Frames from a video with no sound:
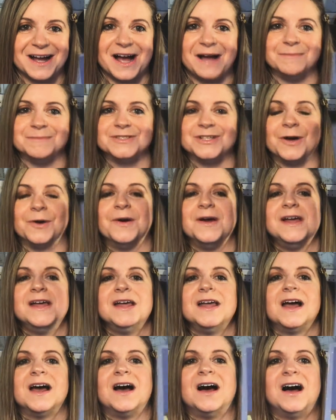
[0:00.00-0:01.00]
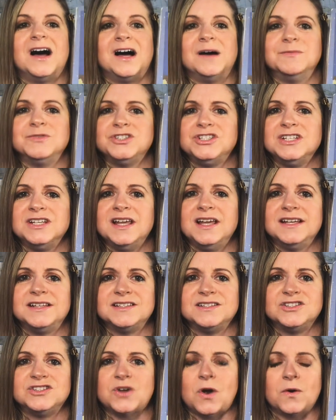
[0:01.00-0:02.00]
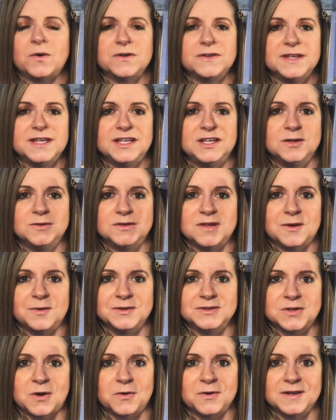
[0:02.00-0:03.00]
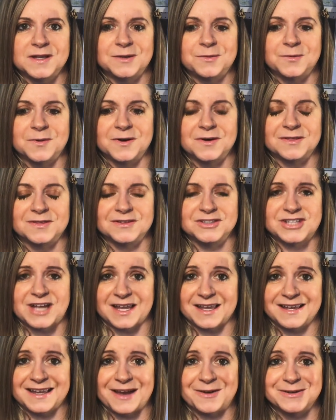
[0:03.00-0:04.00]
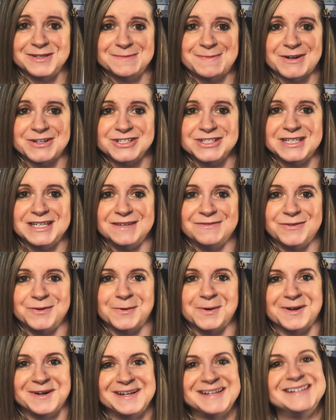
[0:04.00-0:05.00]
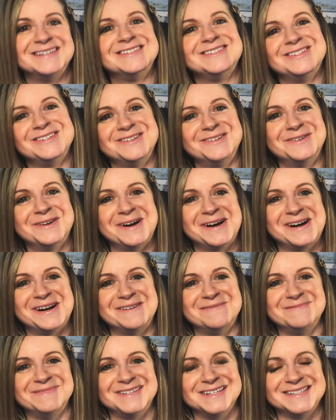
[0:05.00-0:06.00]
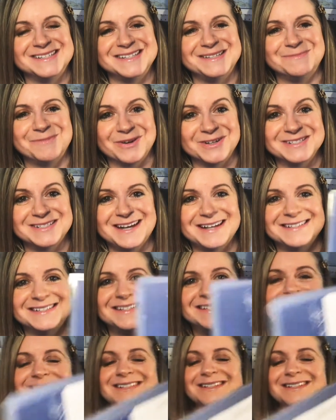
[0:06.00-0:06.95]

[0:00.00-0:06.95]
Um, so um, she, it's totally cute though and totally worth checking out, especially if you are into um, Disney princesses.